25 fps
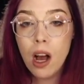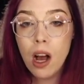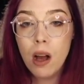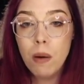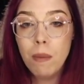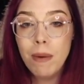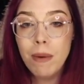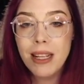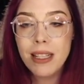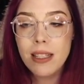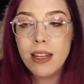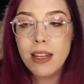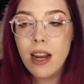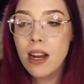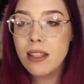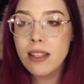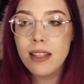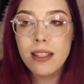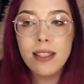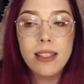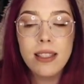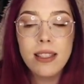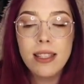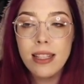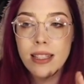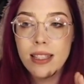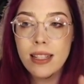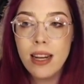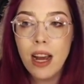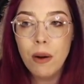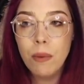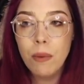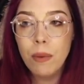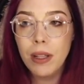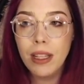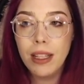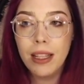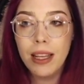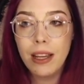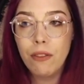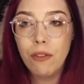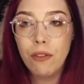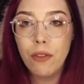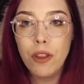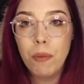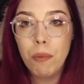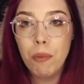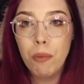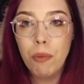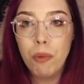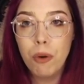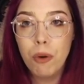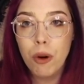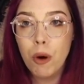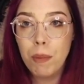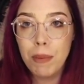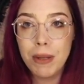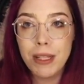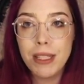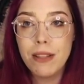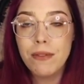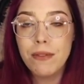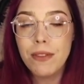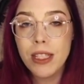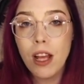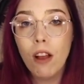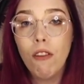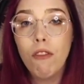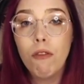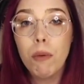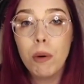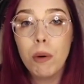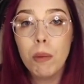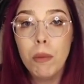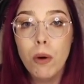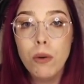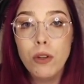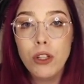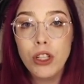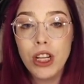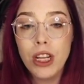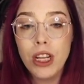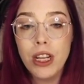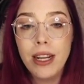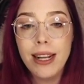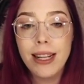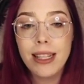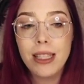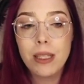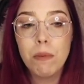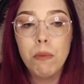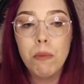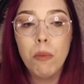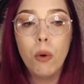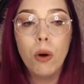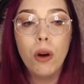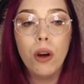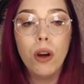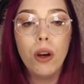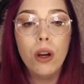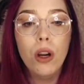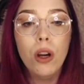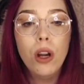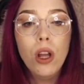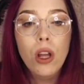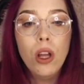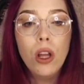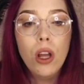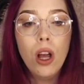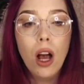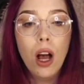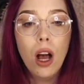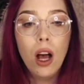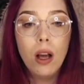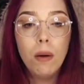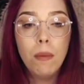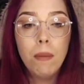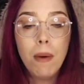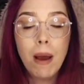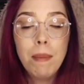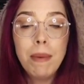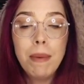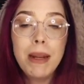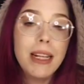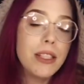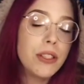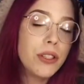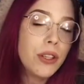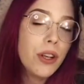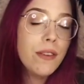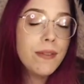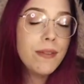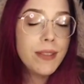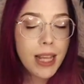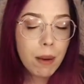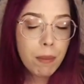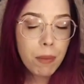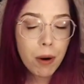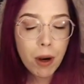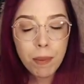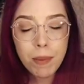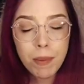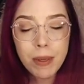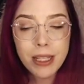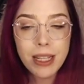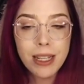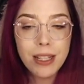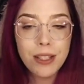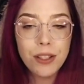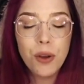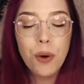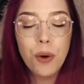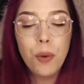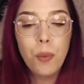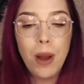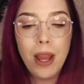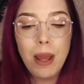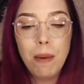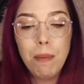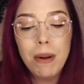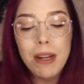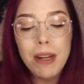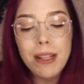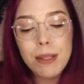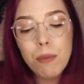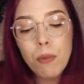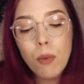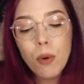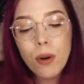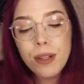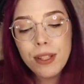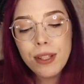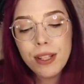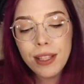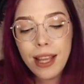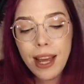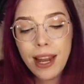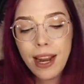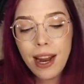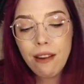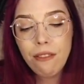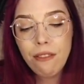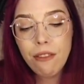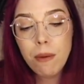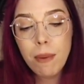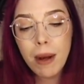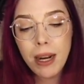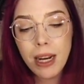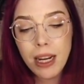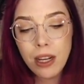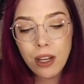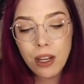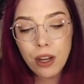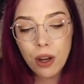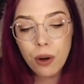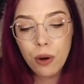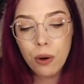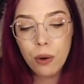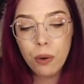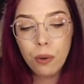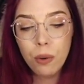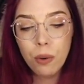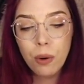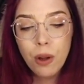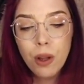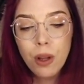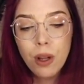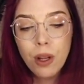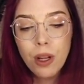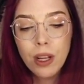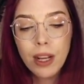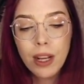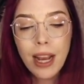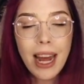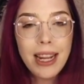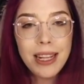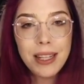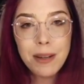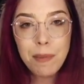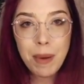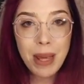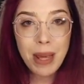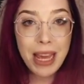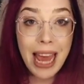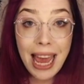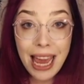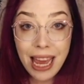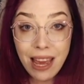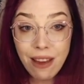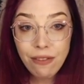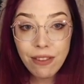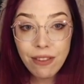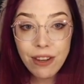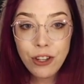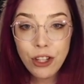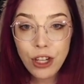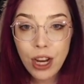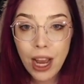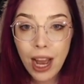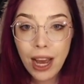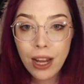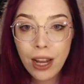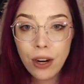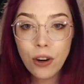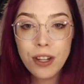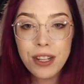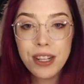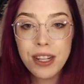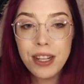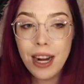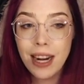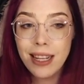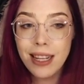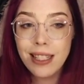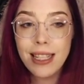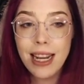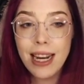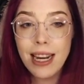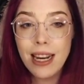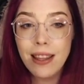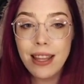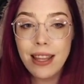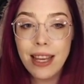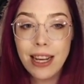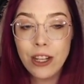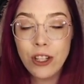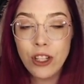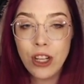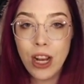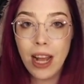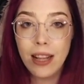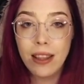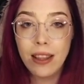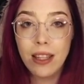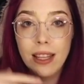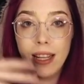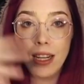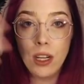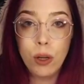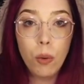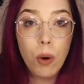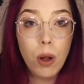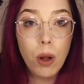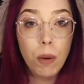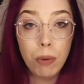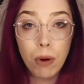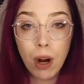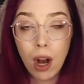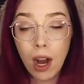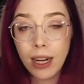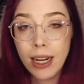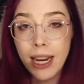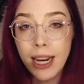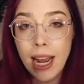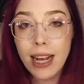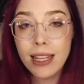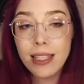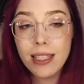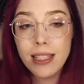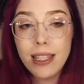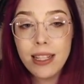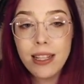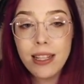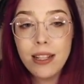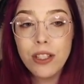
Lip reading: It's not really like for the purpose of self-promotion. It's more, I mean, it serves that purpose in its own way, but it's more to let everybody know kind of to behave in chat or to not say anything in chat that they don't want broadcasted.